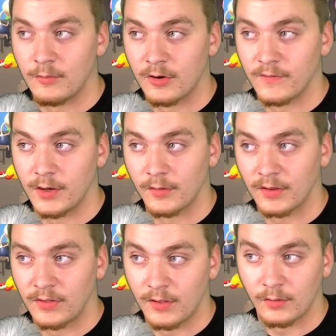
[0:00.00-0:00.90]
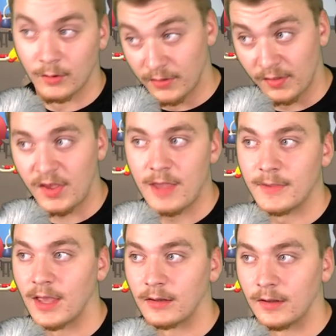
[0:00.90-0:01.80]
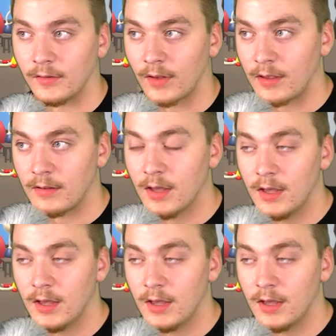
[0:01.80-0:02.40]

more videos like this or this game again because I